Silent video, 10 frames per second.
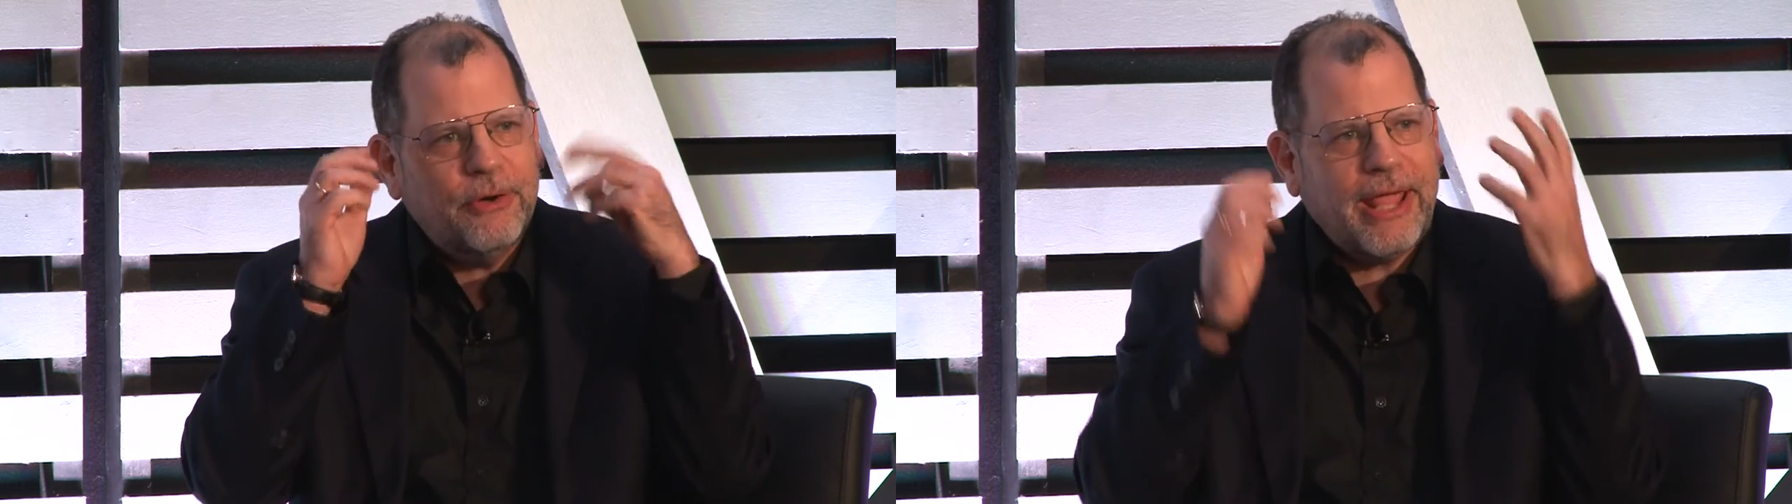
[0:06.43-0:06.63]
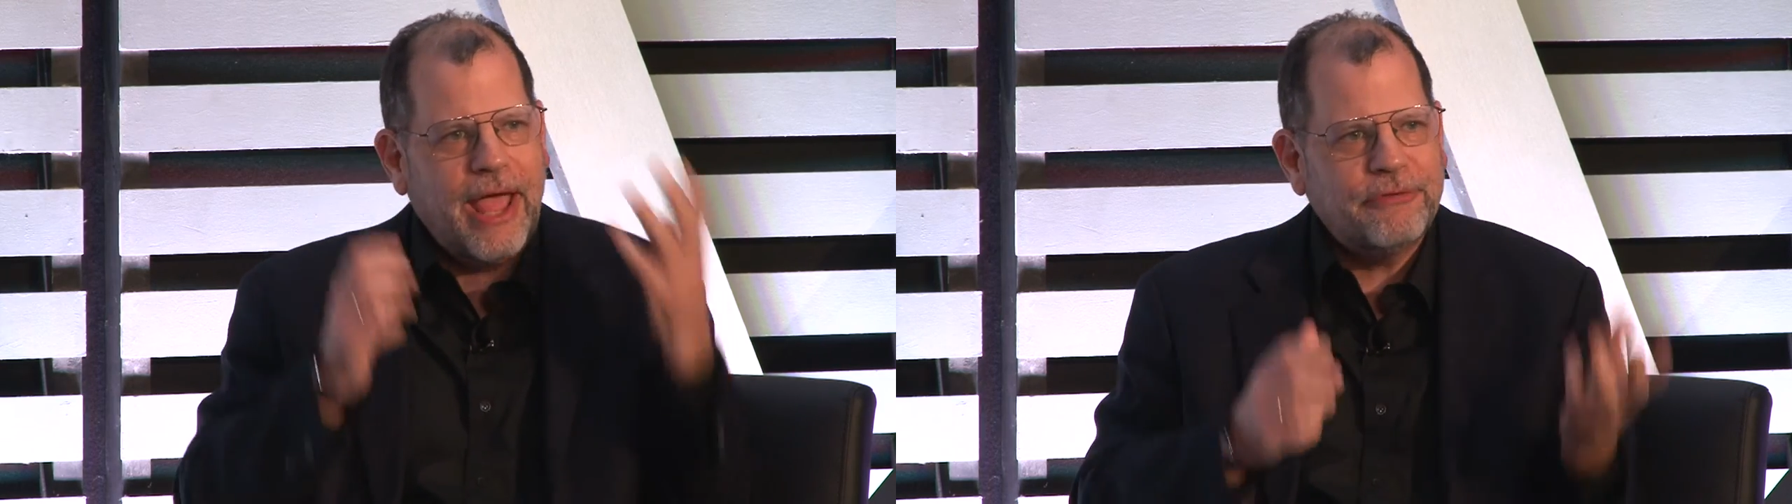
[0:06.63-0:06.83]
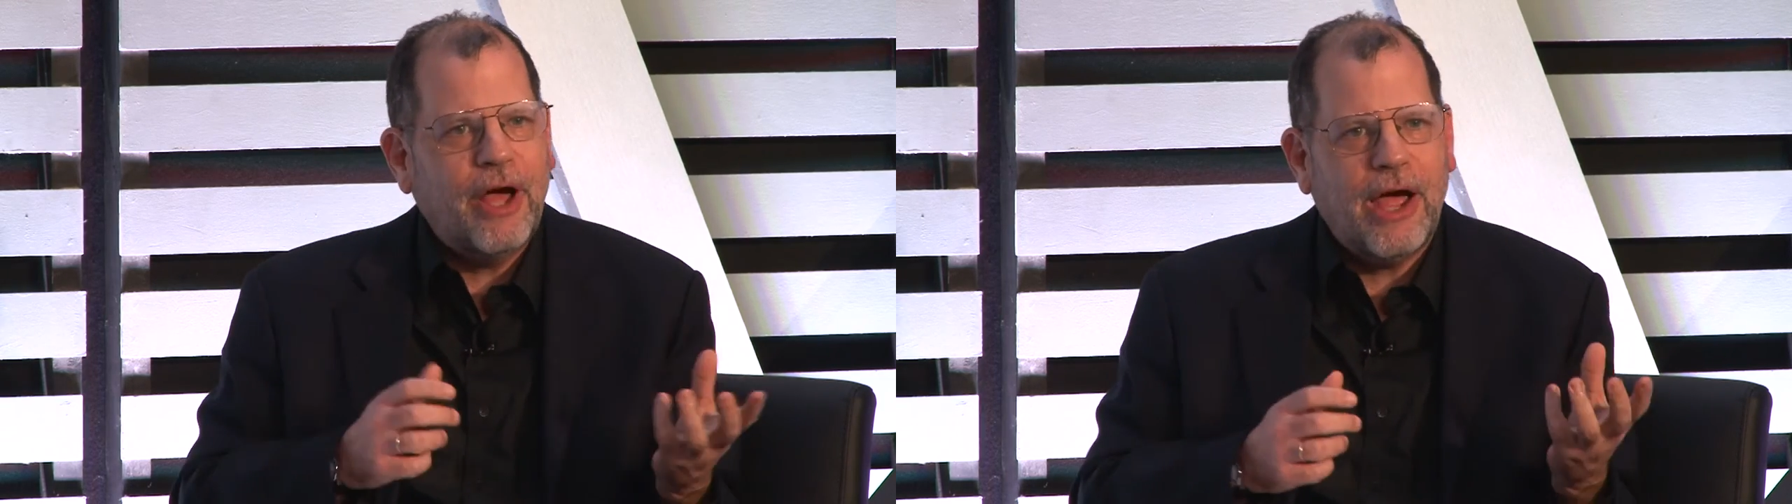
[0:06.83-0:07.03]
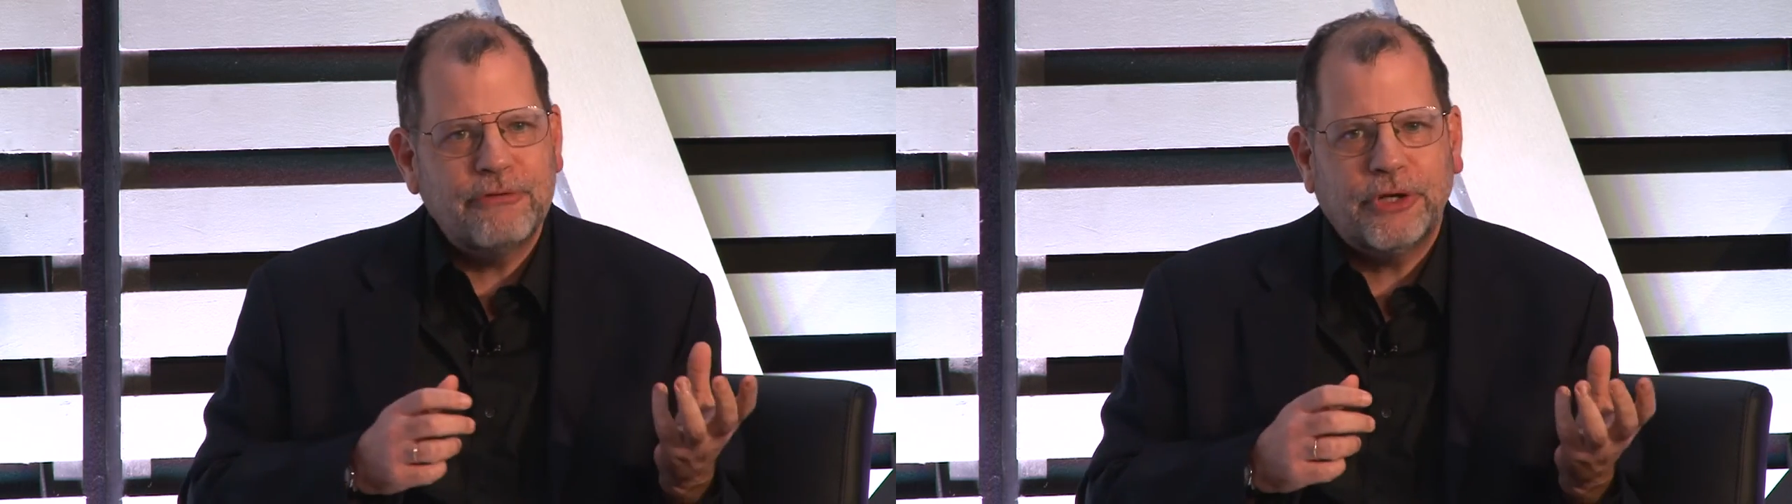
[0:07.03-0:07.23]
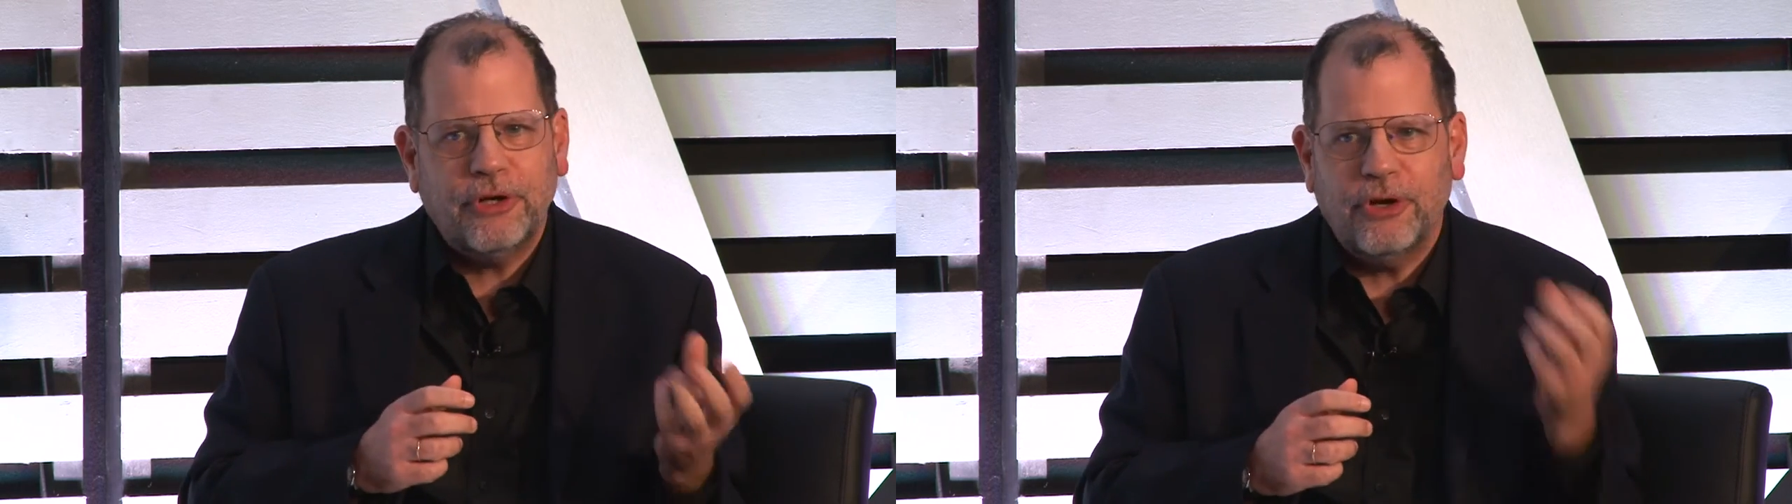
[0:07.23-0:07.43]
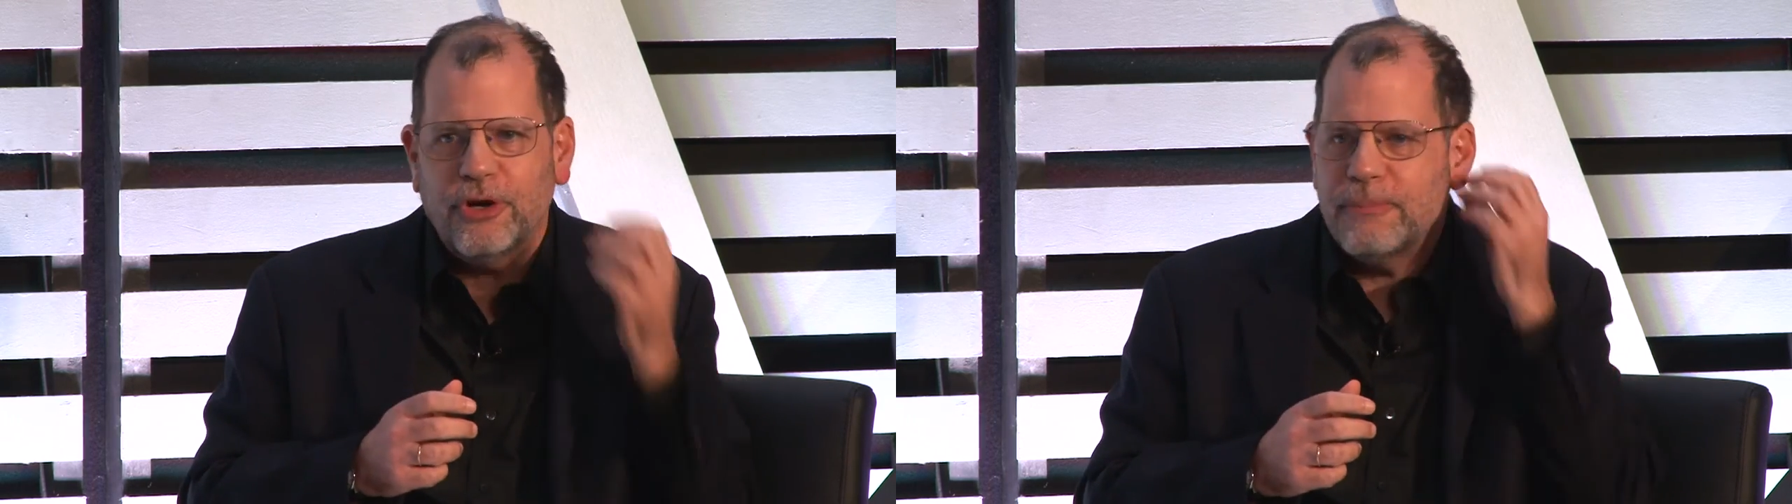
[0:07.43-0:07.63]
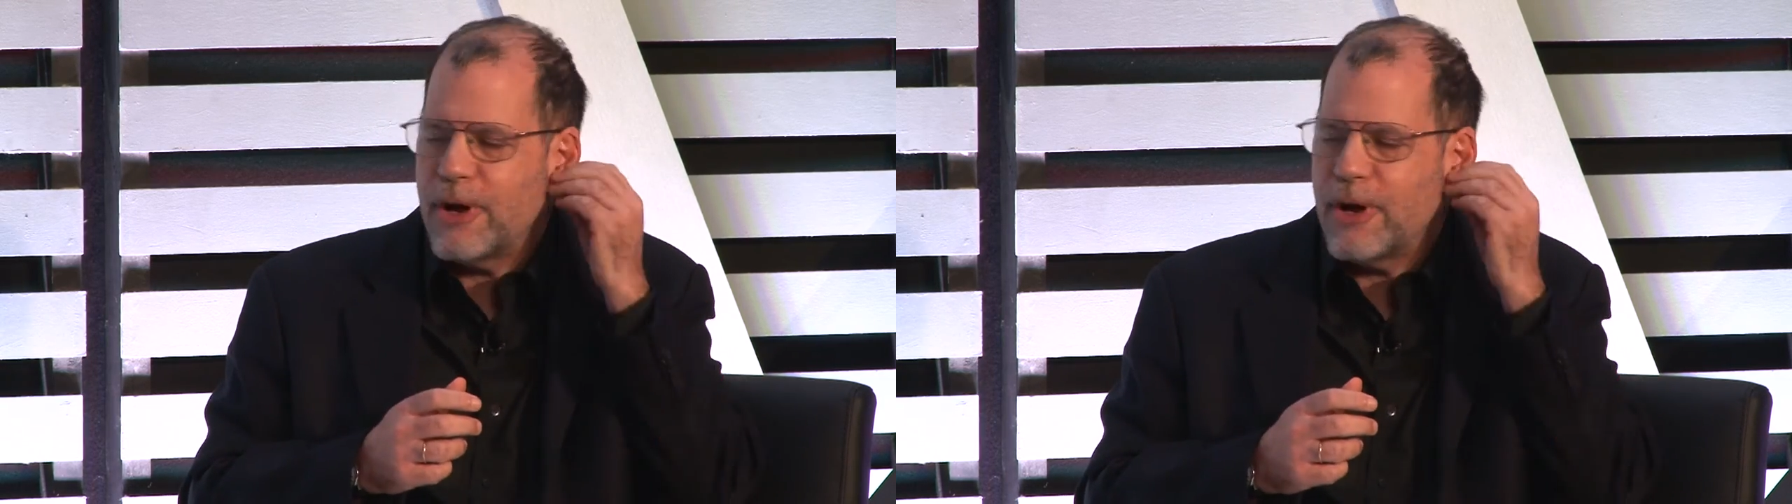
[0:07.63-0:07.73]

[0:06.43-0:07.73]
to have a high return,